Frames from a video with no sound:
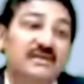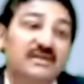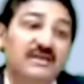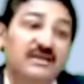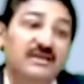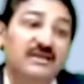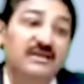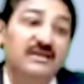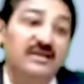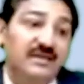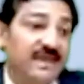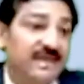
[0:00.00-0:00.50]

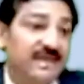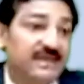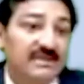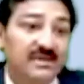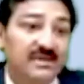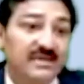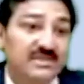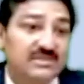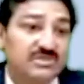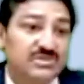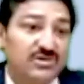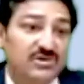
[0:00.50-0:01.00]
Like in the
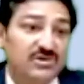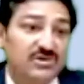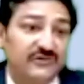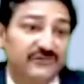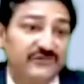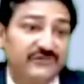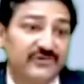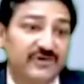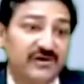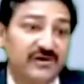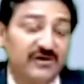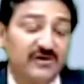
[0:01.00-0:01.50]
case of
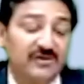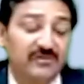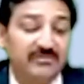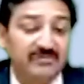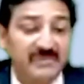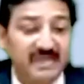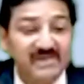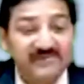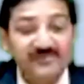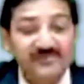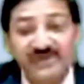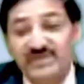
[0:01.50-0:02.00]

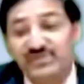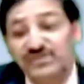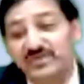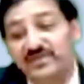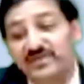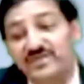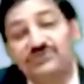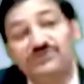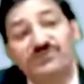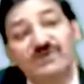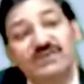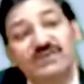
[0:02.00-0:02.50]
manufacturing, you
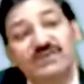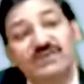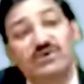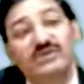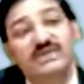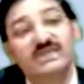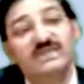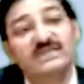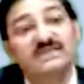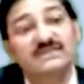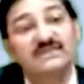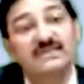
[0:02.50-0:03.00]
will
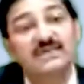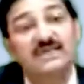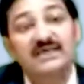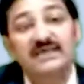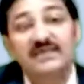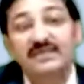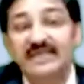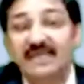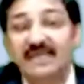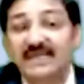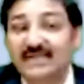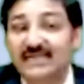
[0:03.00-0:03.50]
notice
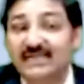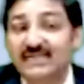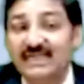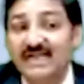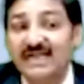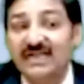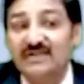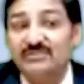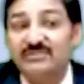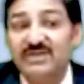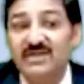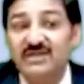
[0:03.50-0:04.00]
that it
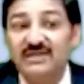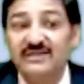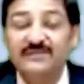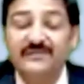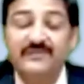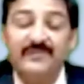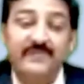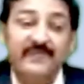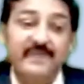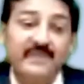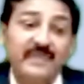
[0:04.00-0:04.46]
can be